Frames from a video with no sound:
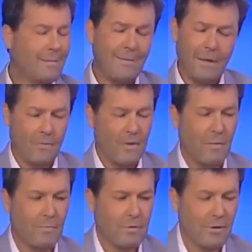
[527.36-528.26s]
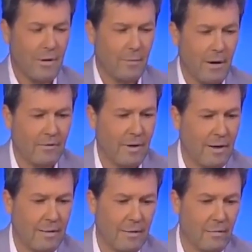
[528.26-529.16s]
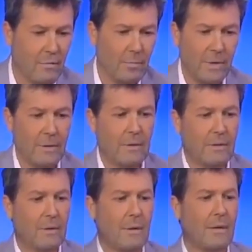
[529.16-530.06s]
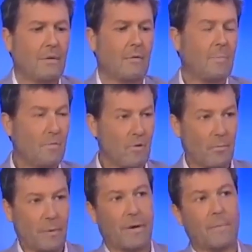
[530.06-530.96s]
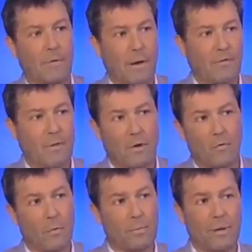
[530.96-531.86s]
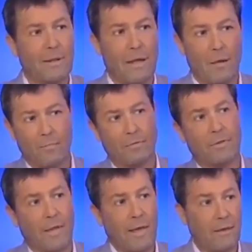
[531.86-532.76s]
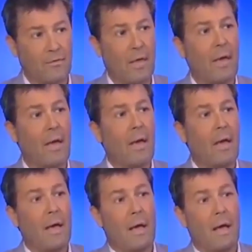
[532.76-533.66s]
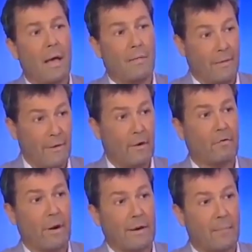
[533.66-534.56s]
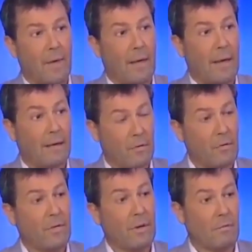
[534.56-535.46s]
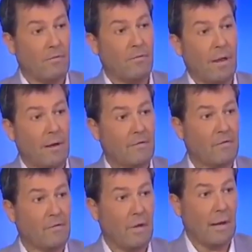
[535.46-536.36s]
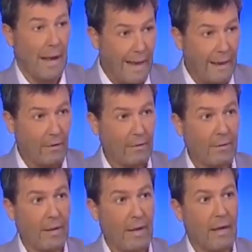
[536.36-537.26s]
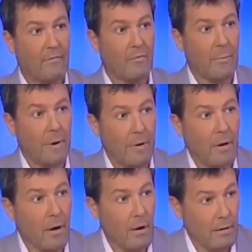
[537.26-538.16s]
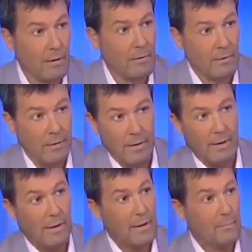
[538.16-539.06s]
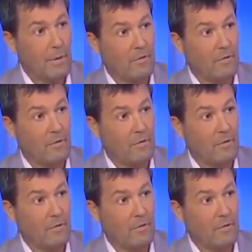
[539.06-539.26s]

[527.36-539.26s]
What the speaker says: I don't think it was helpful to Democrats, and I didn't think the repeated interruptions by Democratic senators were particularly helpful to the case that they're trying to make. I do think it reflects an anger that they have over Merrick Garland. He had eight